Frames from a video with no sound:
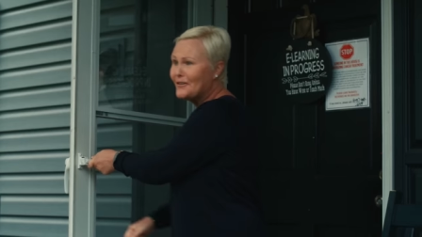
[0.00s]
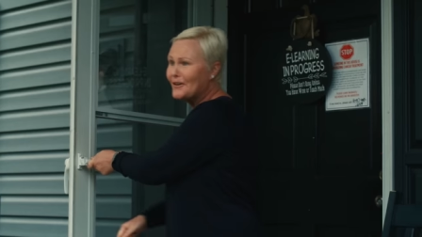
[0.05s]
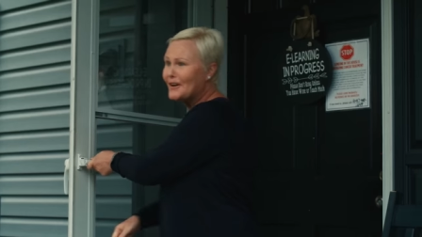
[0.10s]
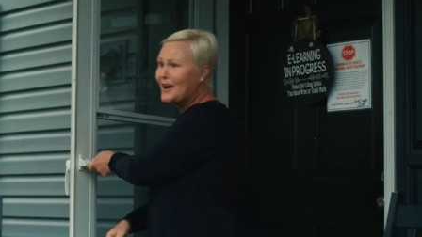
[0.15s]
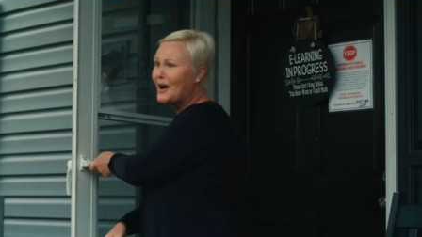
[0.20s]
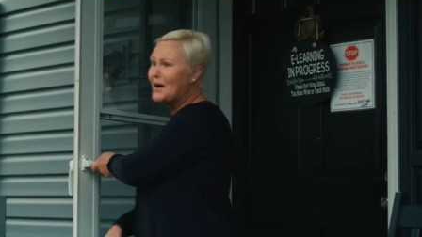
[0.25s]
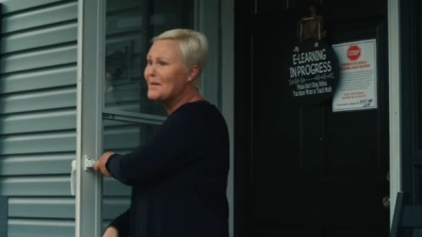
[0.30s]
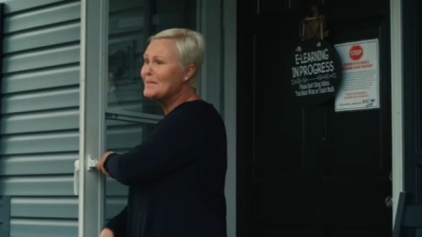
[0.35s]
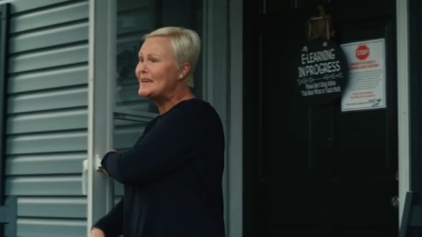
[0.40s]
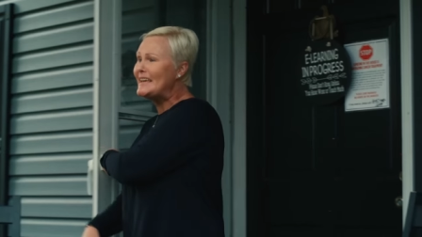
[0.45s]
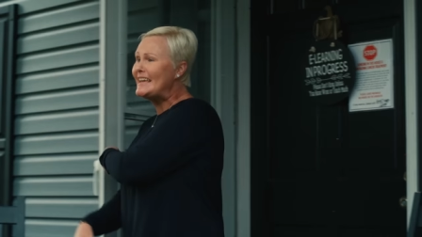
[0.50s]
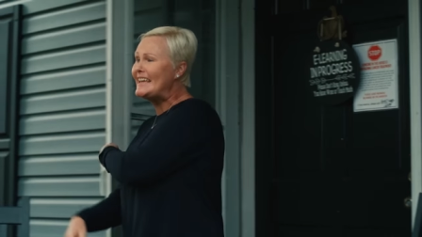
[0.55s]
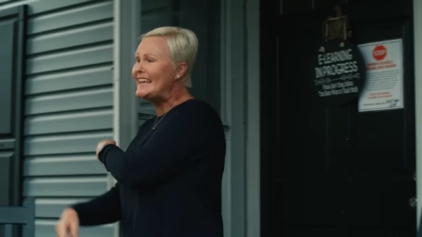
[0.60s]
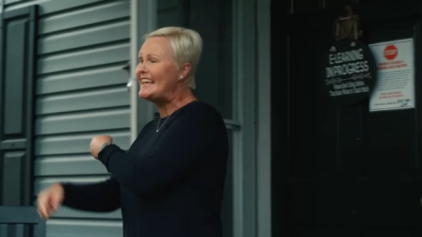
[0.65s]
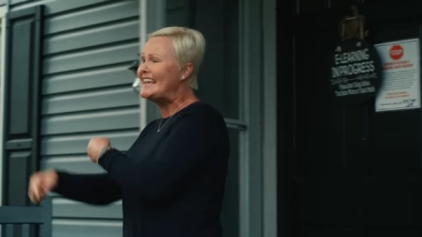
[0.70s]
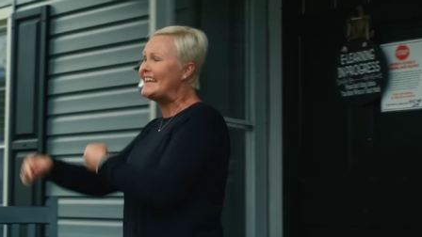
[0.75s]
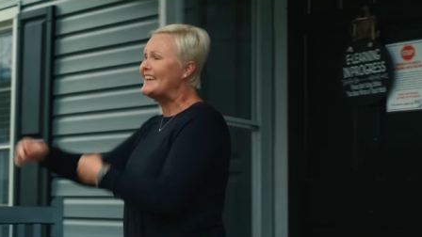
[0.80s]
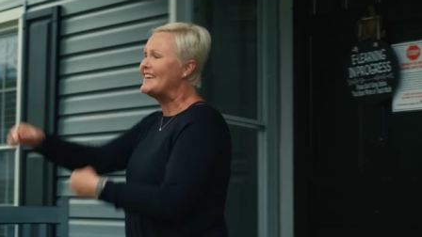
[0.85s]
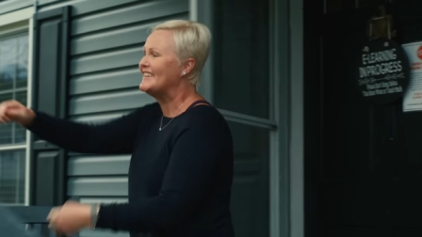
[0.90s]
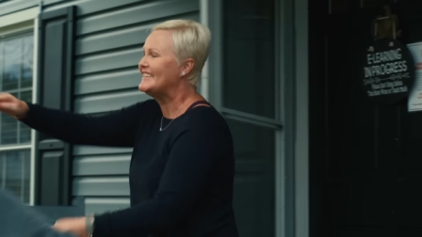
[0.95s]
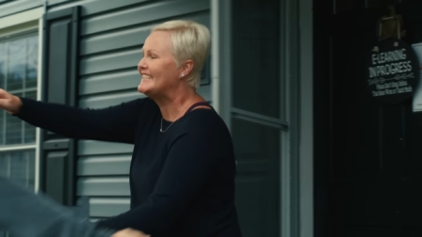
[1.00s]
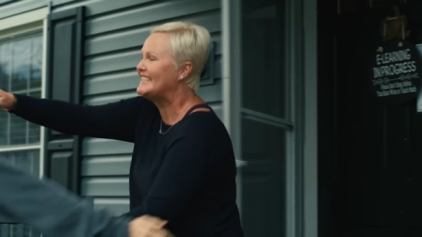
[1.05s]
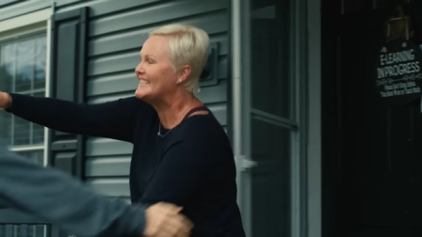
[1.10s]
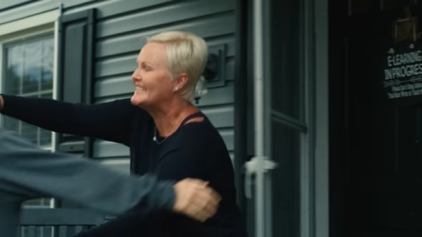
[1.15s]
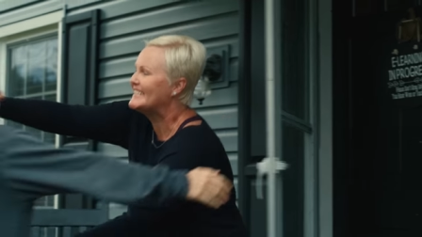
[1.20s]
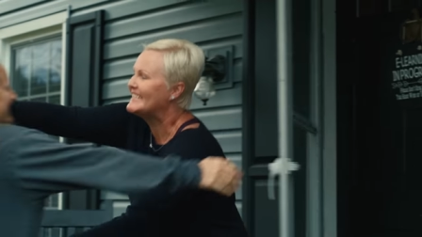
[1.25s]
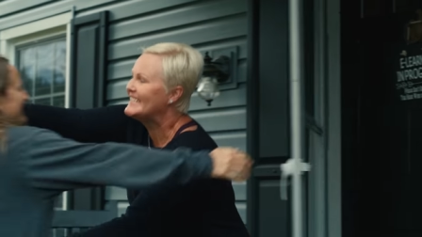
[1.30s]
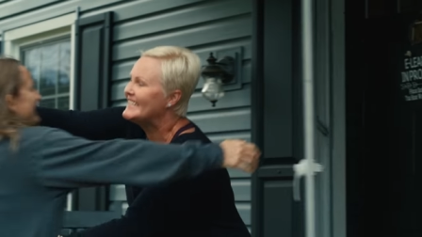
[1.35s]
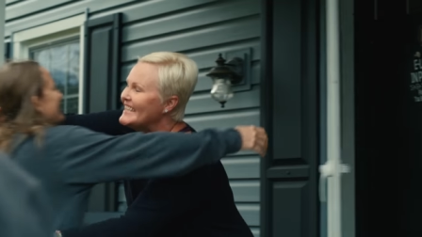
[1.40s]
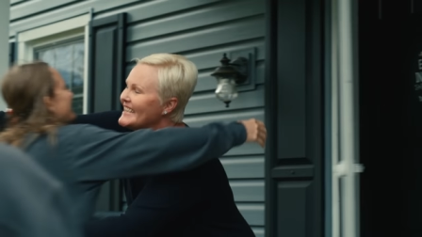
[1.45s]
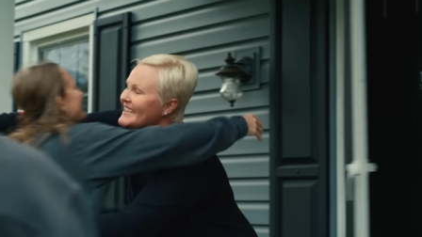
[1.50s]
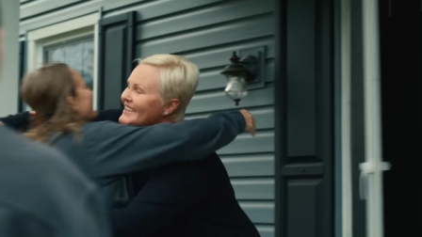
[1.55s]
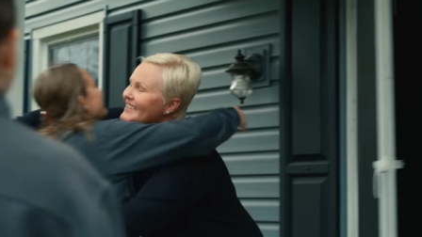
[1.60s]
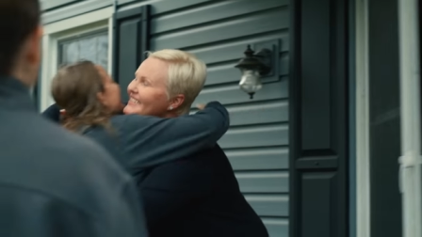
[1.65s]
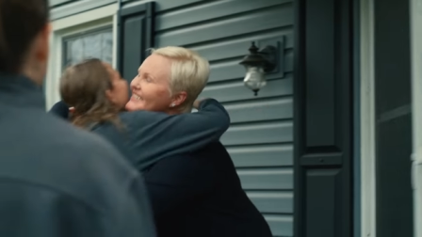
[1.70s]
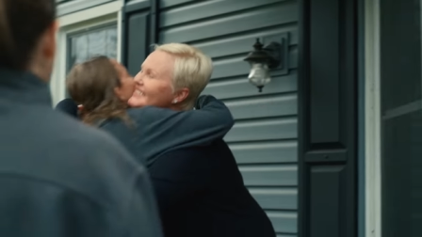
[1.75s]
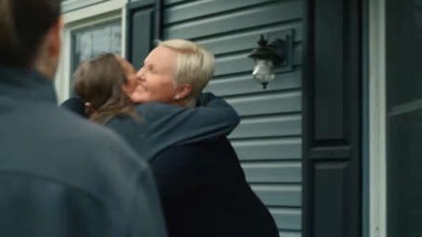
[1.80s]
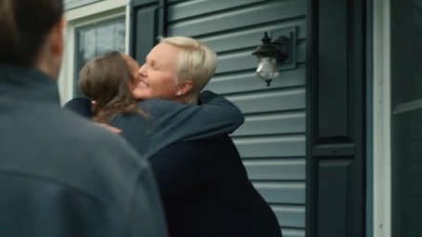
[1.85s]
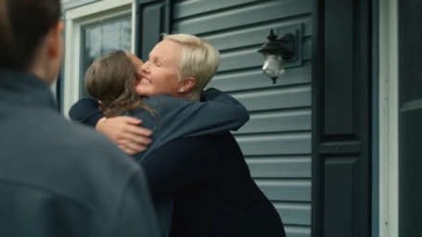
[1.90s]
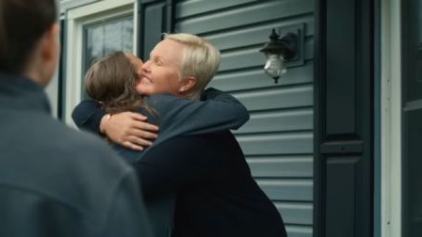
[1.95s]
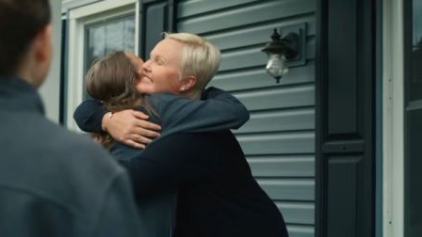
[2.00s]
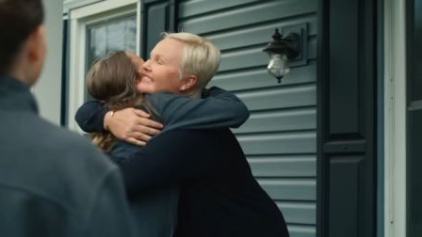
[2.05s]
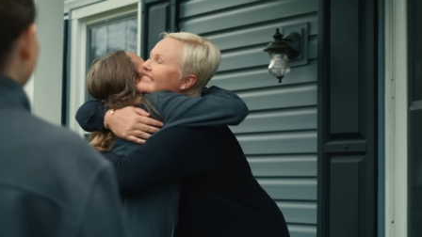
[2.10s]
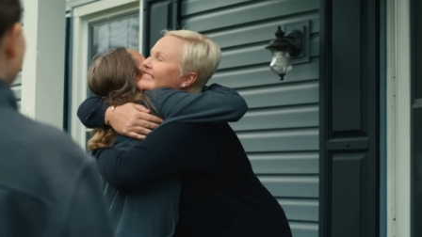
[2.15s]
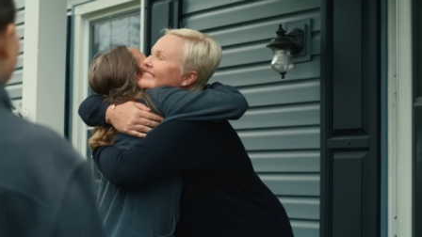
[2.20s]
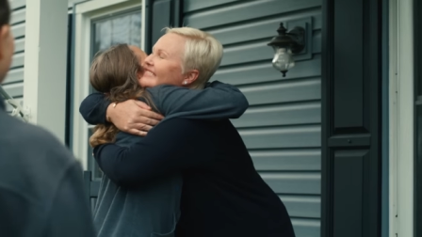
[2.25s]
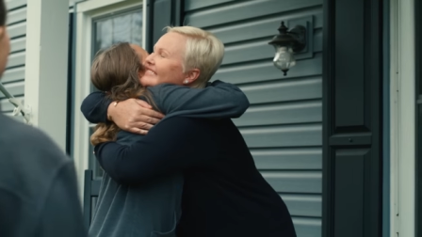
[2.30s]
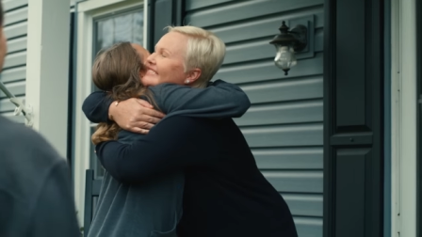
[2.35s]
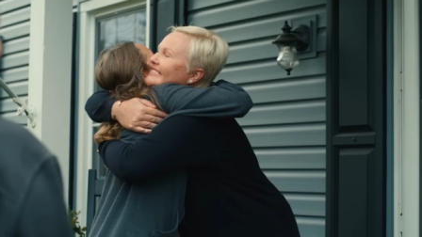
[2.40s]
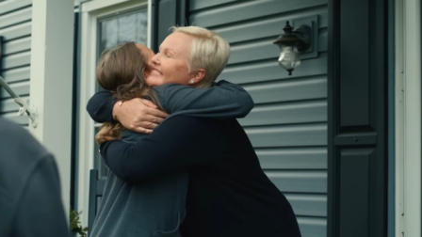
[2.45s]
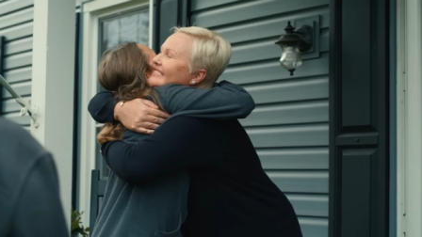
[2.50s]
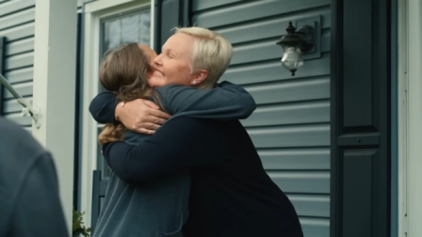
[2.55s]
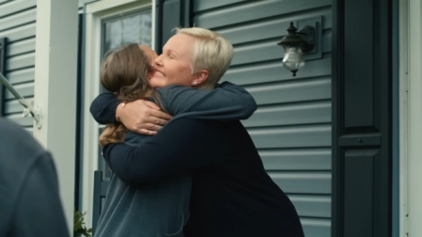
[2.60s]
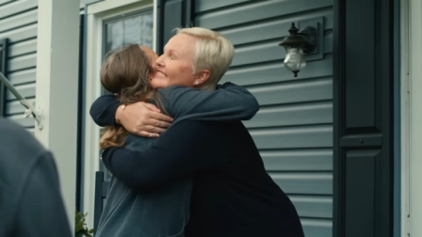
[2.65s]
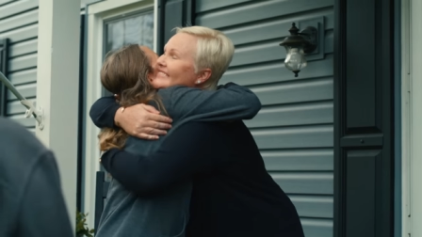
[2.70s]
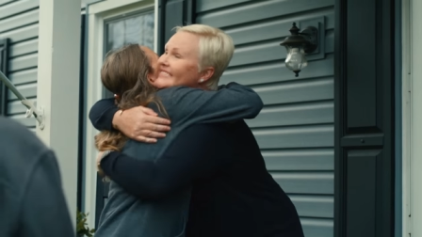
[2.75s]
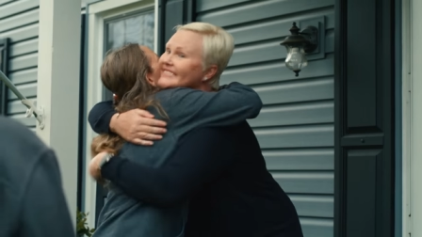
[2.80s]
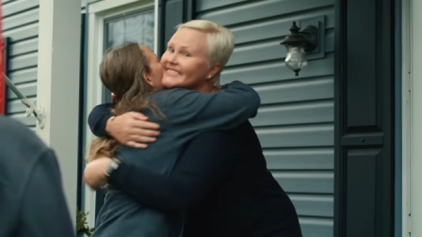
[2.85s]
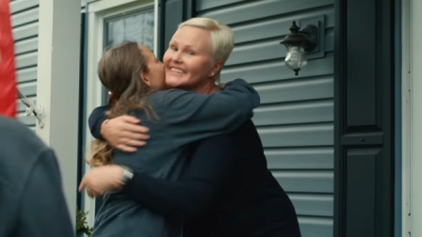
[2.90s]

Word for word: in peace. The patient who was covered in that video passed away